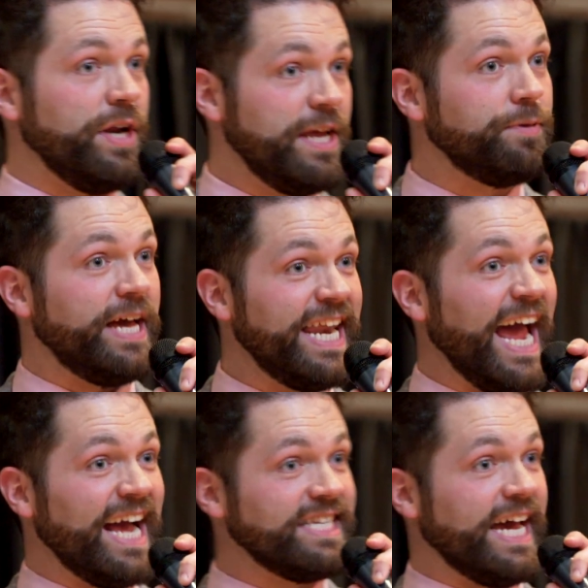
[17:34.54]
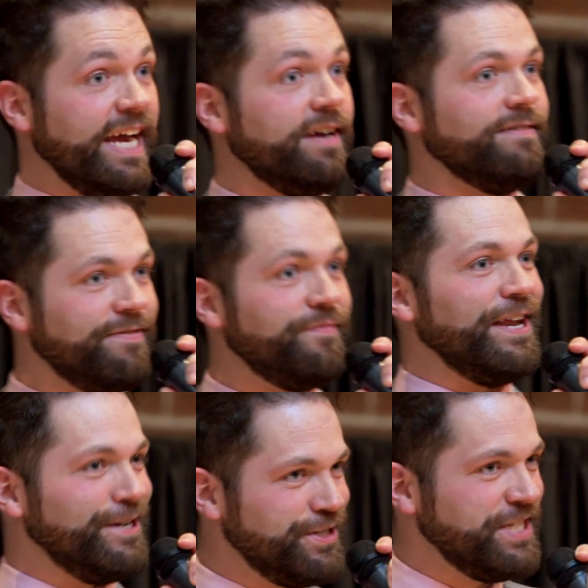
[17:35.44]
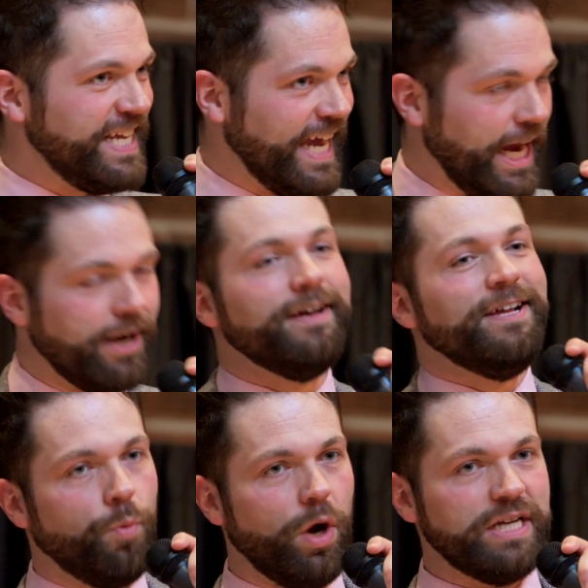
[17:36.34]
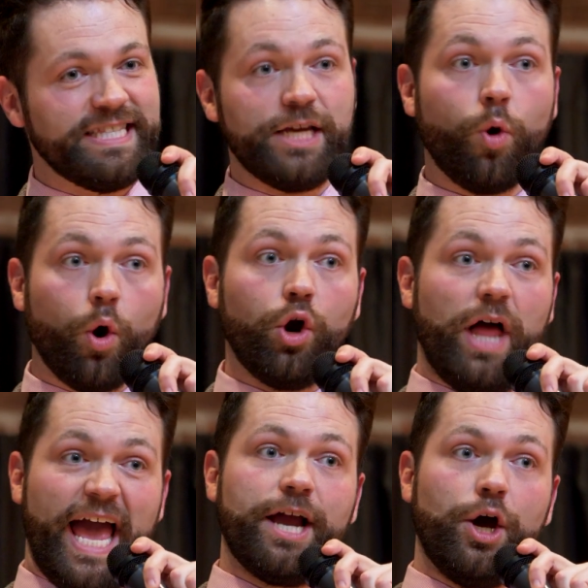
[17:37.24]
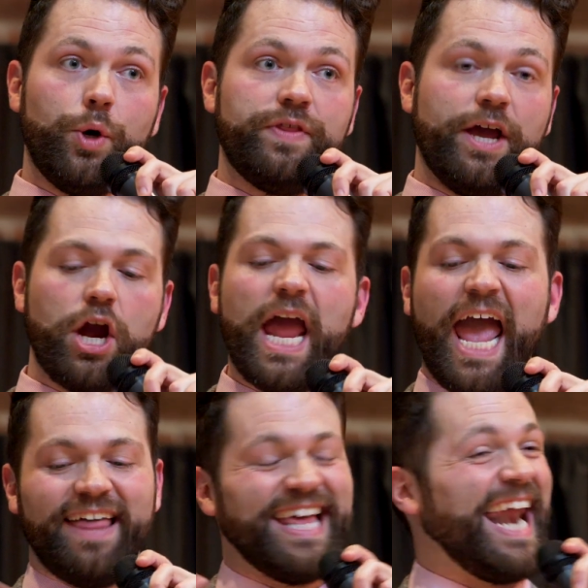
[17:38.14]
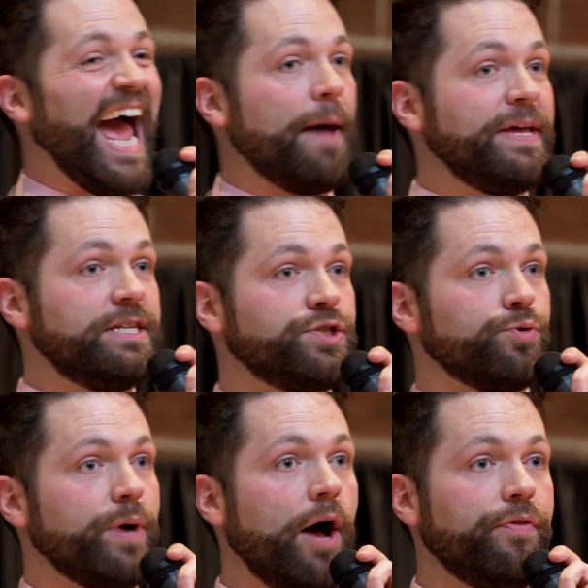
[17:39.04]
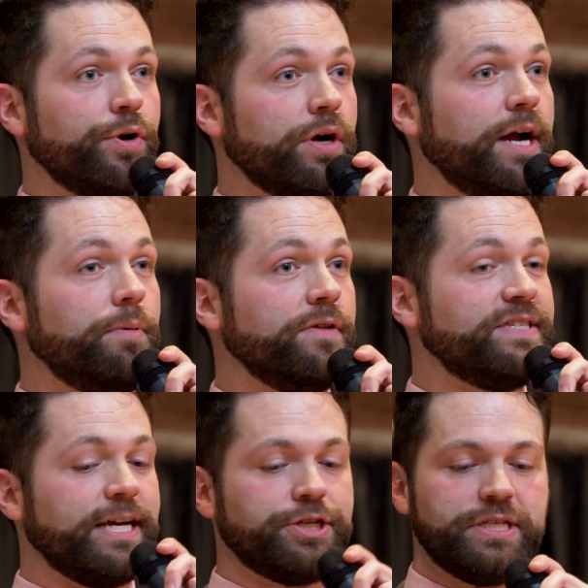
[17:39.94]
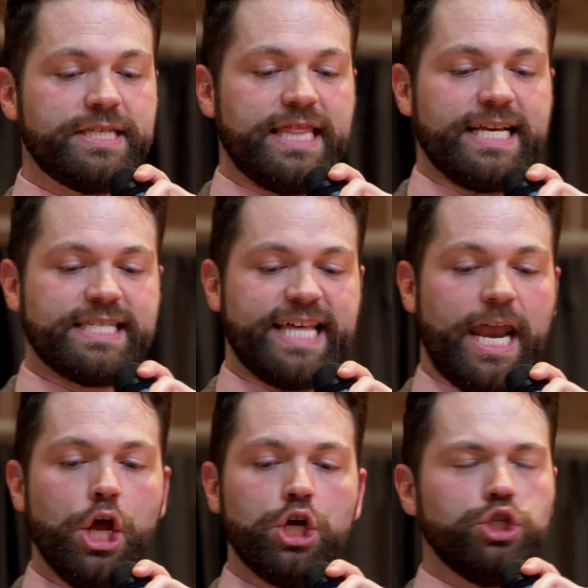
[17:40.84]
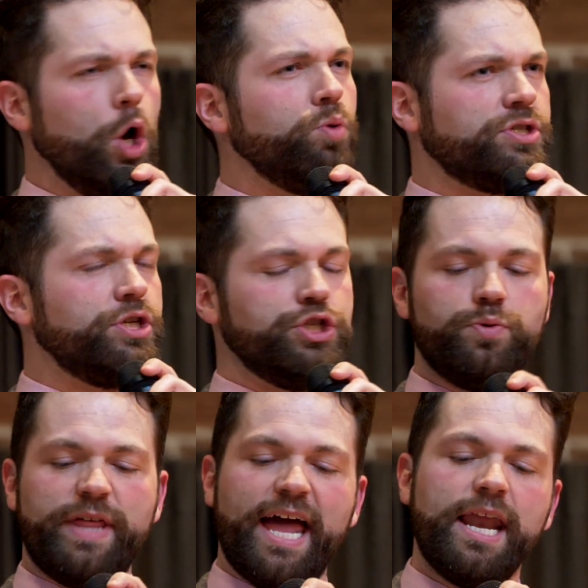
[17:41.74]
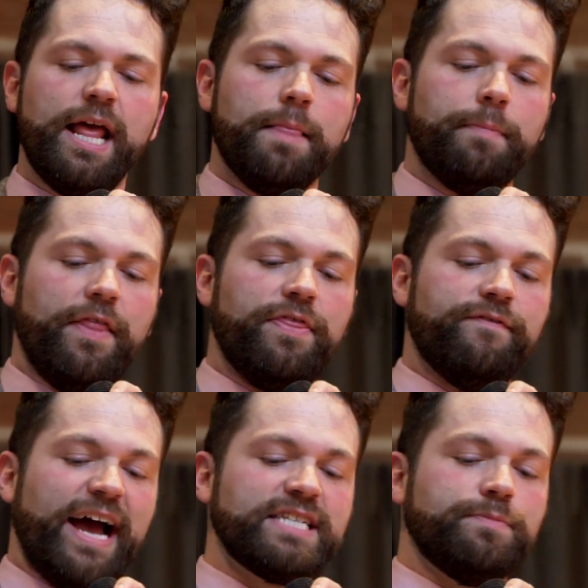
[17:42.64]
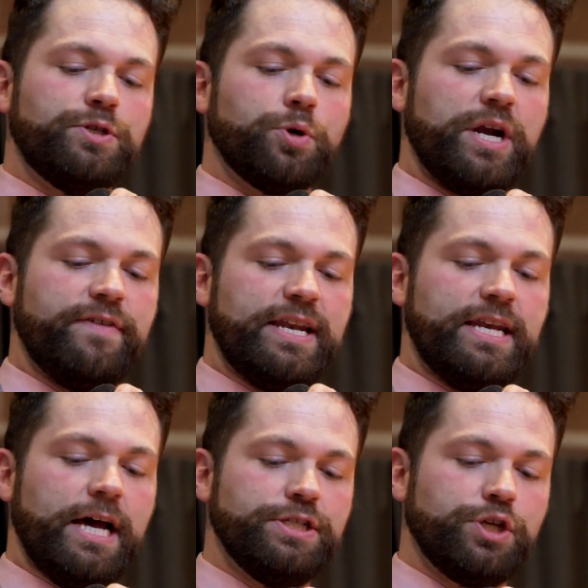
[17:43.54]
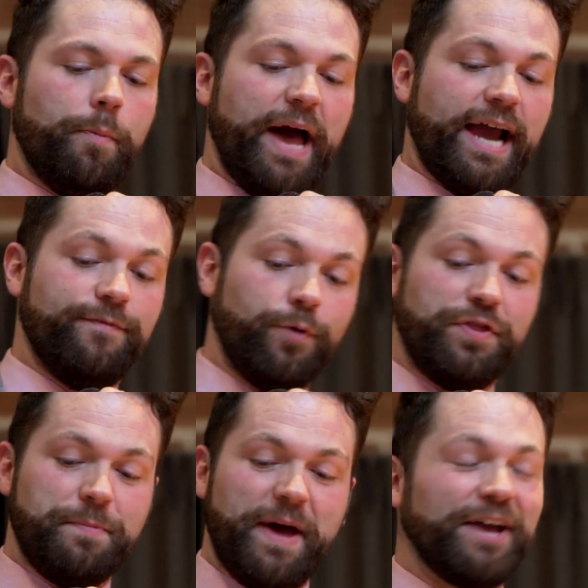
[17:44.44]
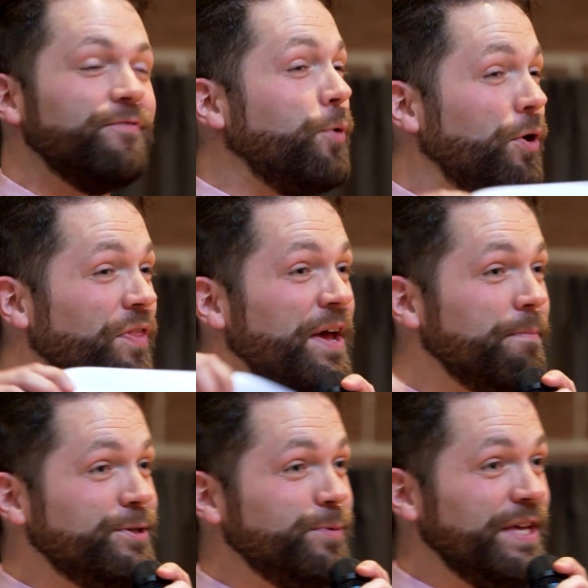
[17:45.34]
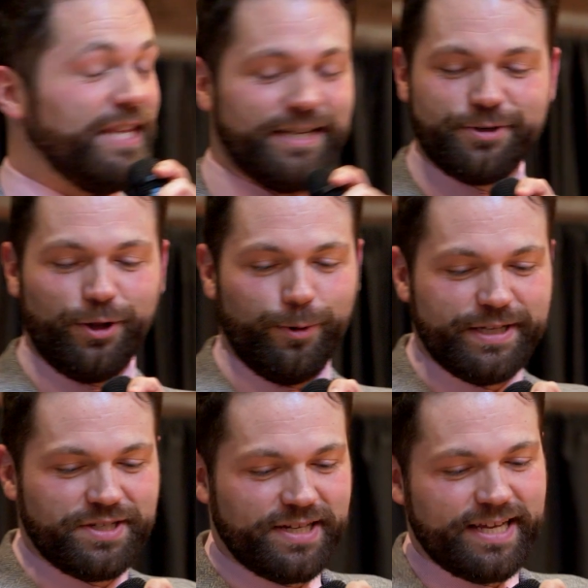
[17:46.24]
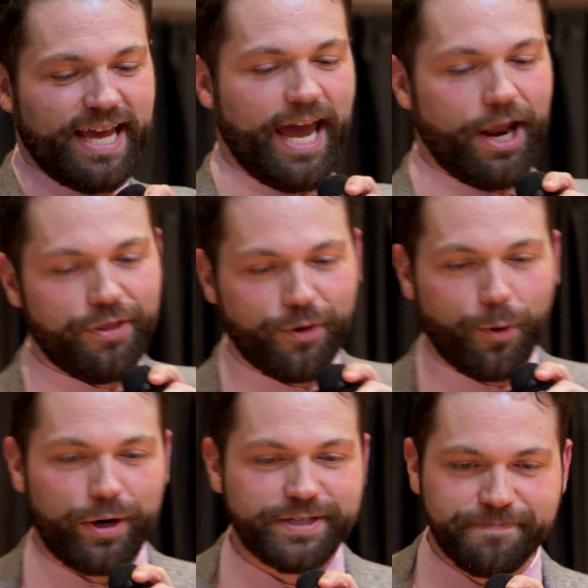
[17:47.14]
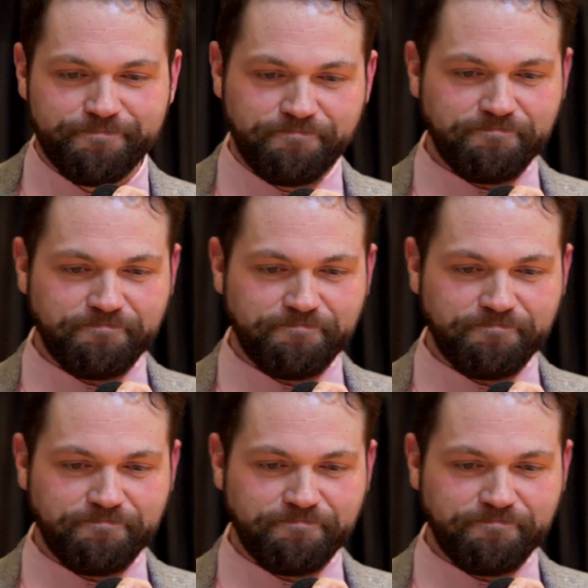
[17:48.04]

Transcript: when he played as I finished singing was the choral echo there, and that happens throughout. There are a couple of sections in this that don't do that, but the vast majority of it does go back and forth and back and forth between the soloist and the chorus.